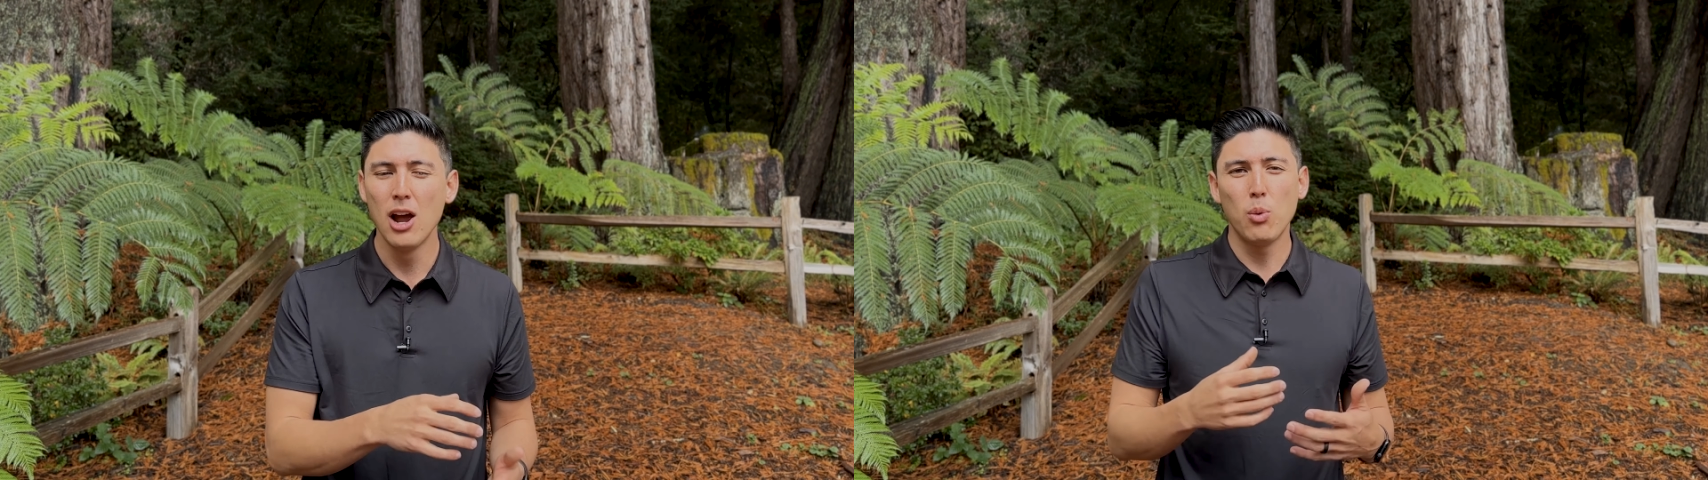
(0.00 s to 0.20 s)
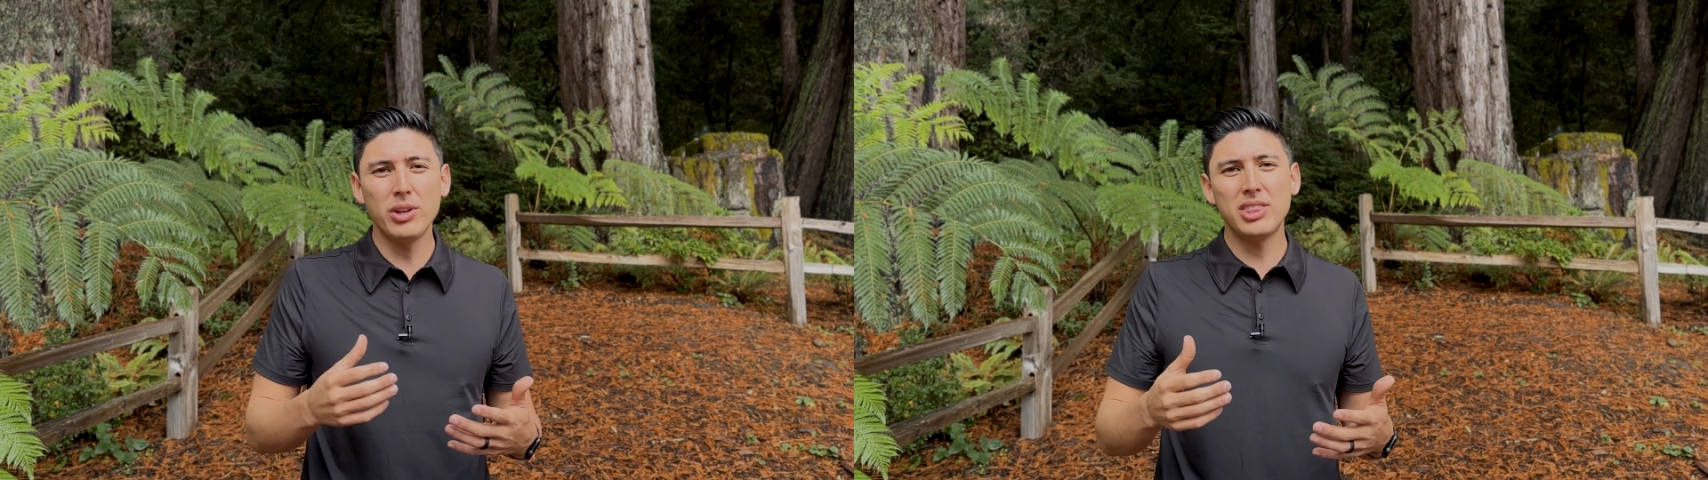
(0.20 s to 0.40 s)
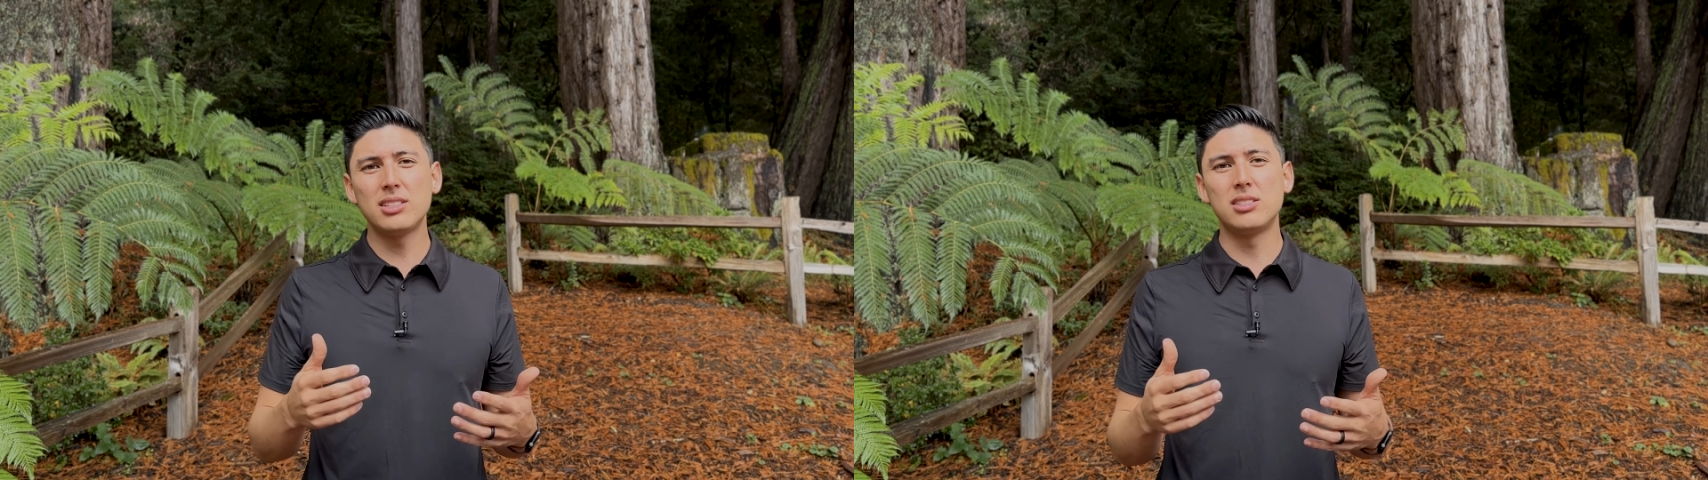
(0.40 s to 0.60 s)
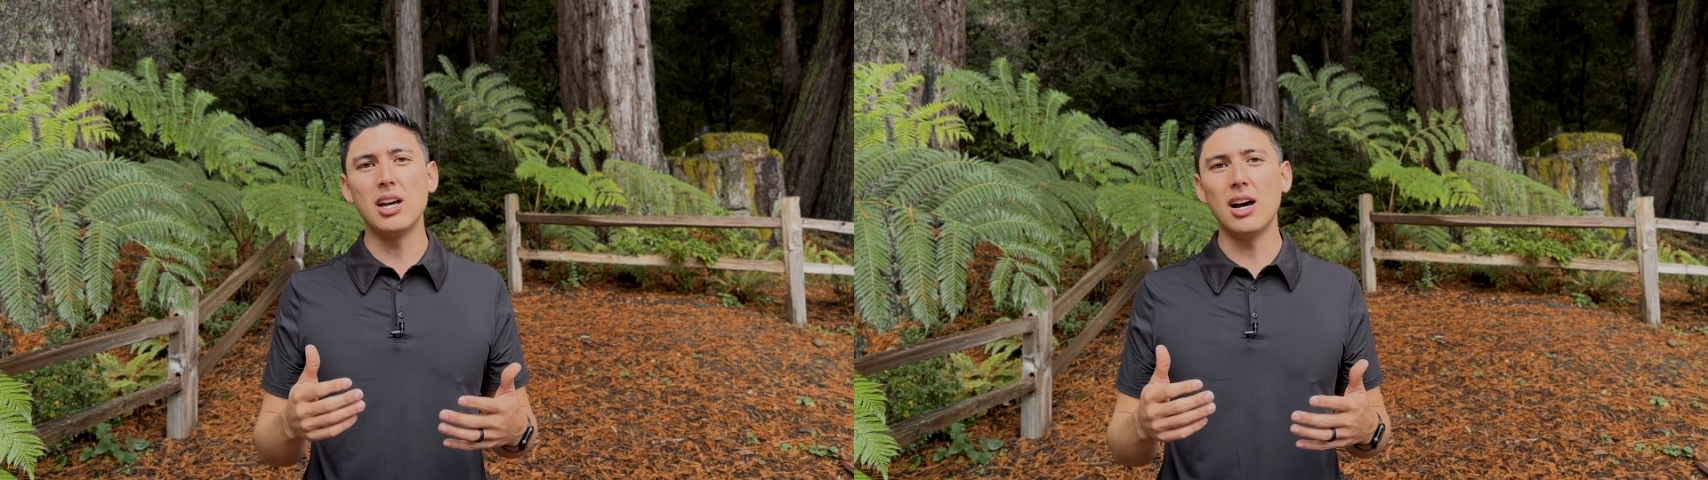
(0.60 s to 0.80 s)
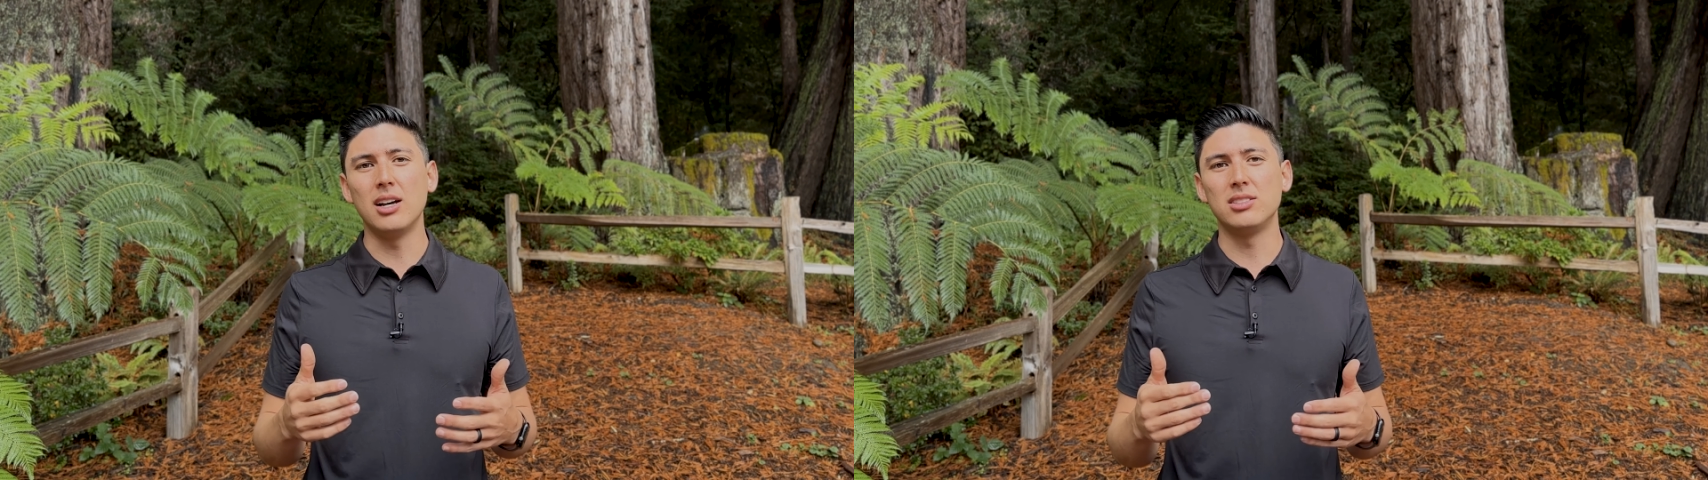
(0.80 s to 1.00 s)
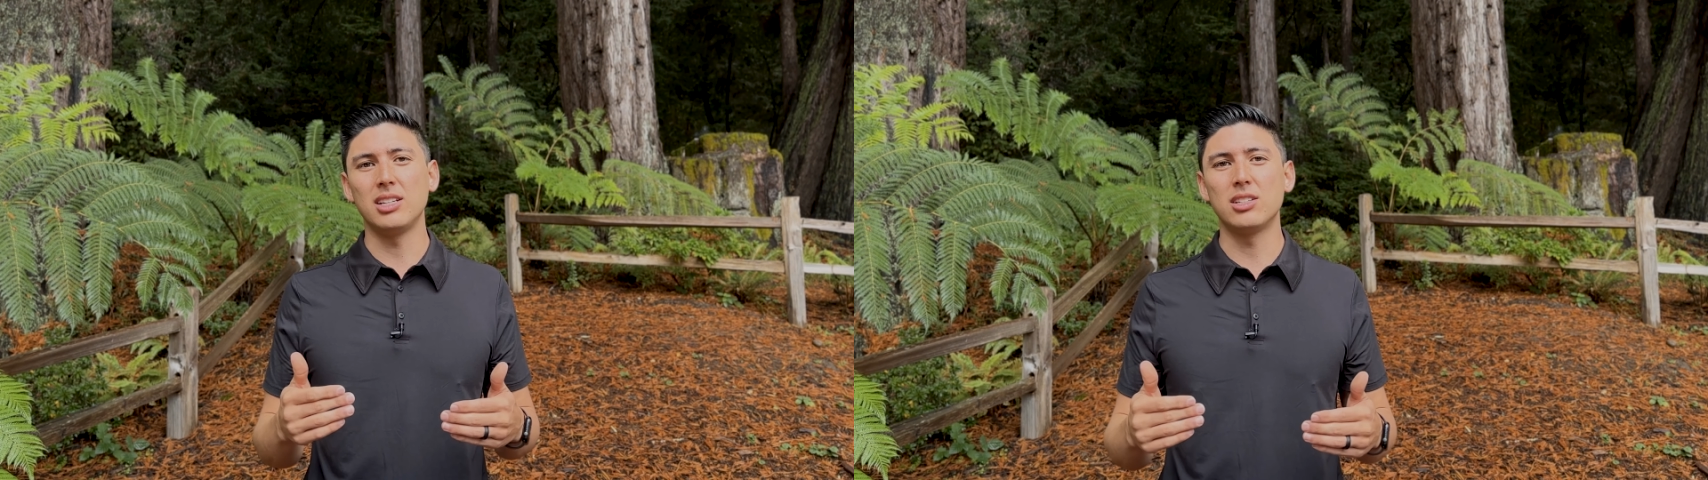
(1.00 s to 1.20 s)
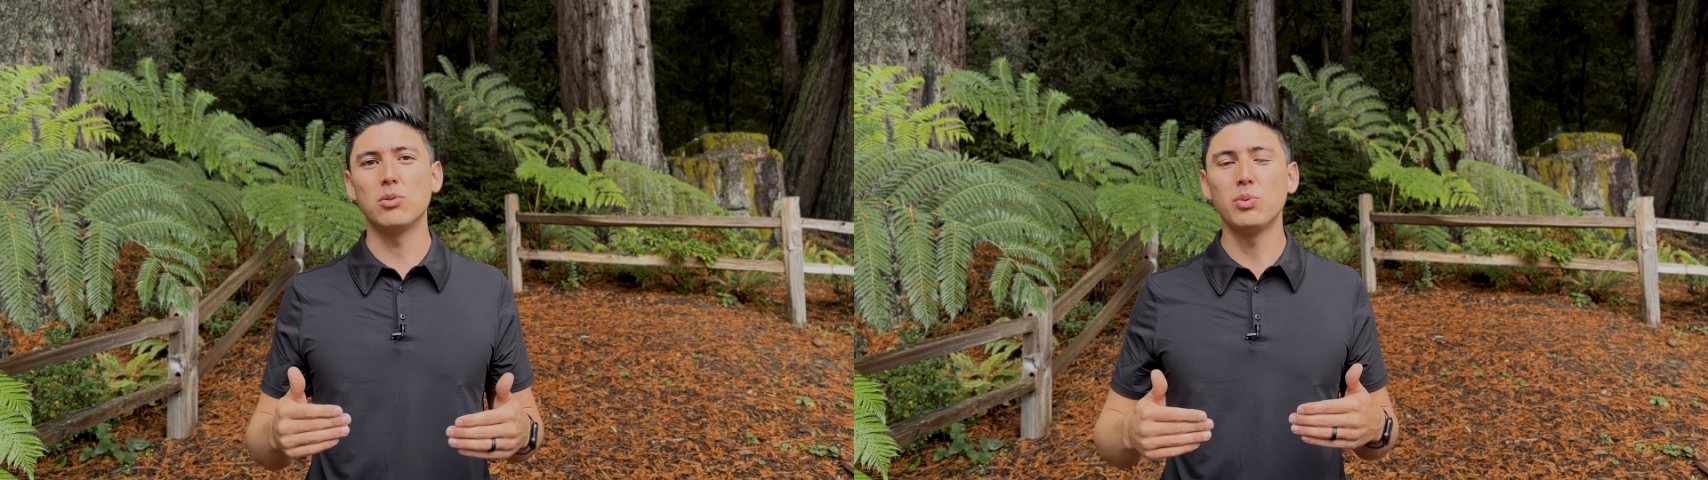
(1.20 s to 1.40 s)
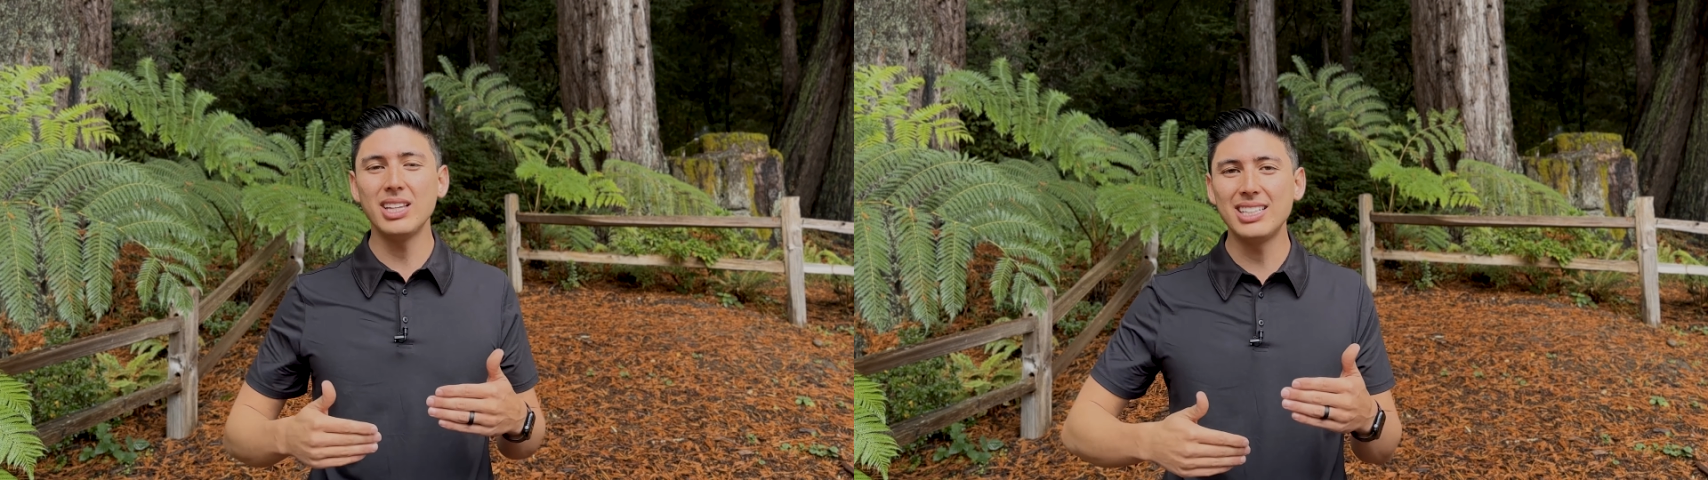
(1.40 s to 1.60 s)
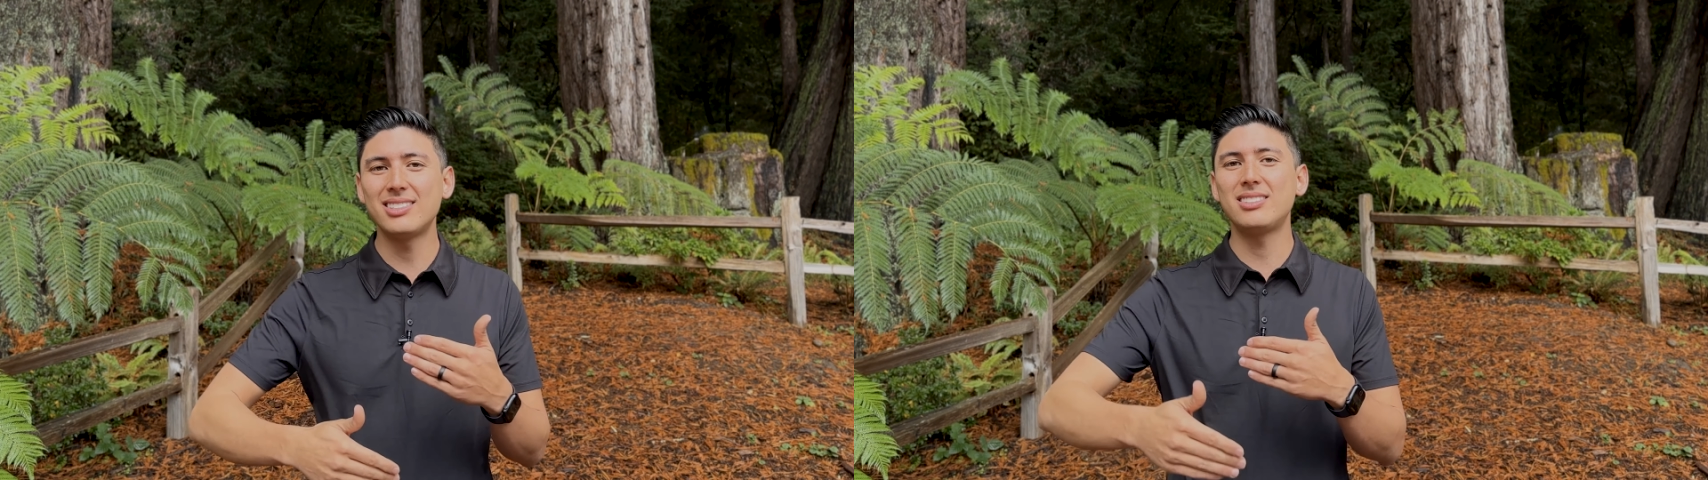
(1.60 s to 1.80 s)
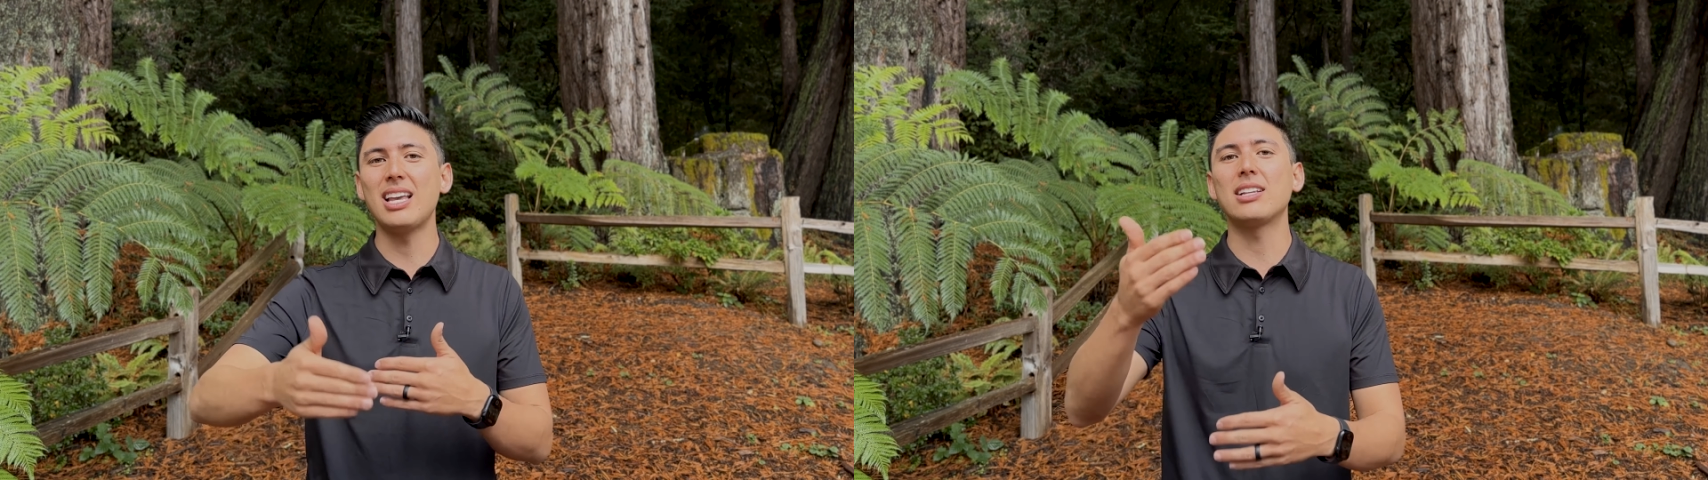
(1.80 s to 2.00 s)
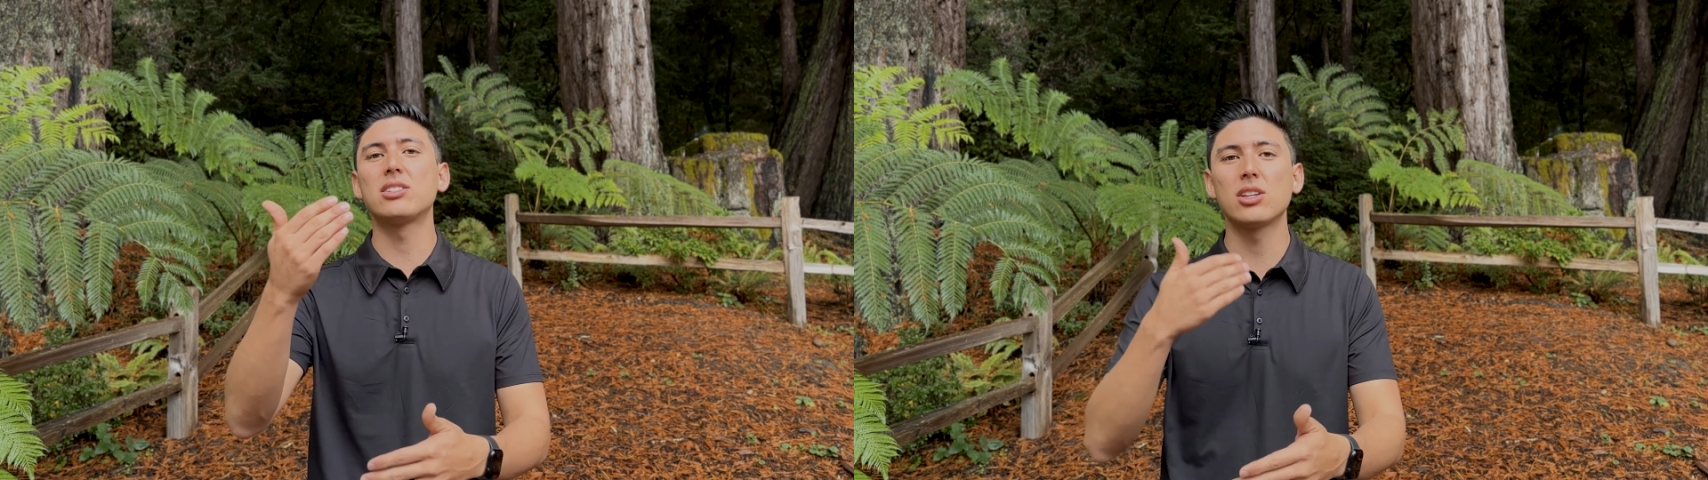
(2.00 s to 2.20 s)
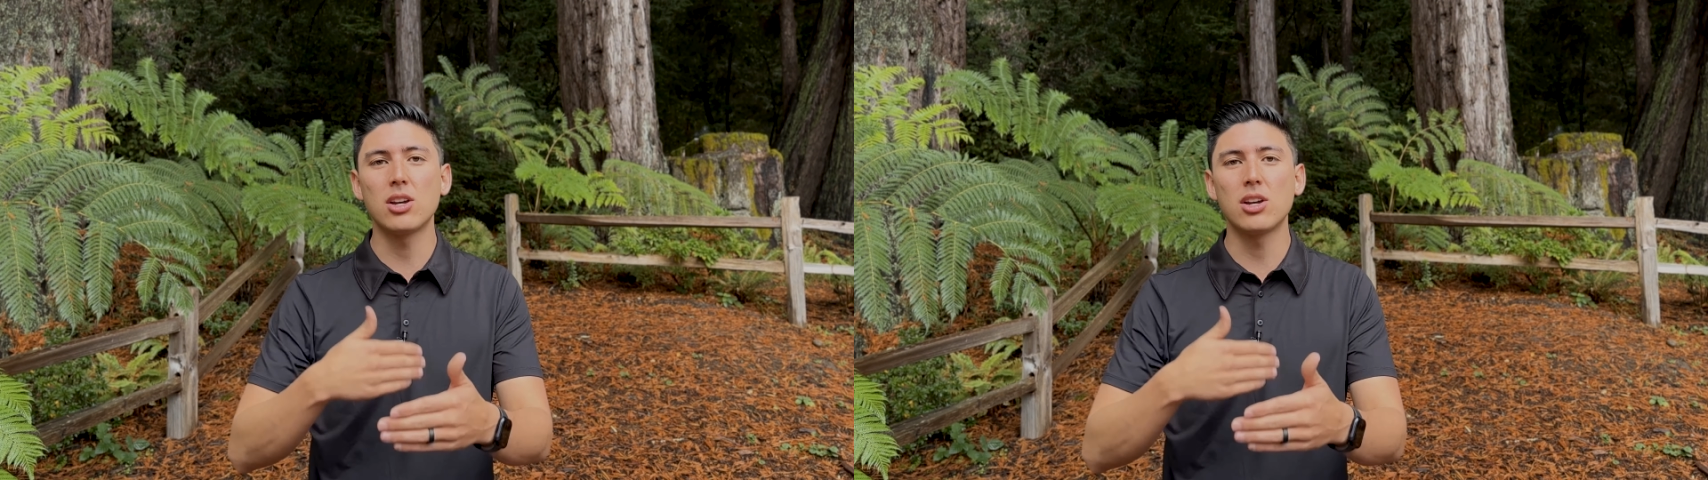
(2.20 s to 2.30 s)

What this does is it really sets the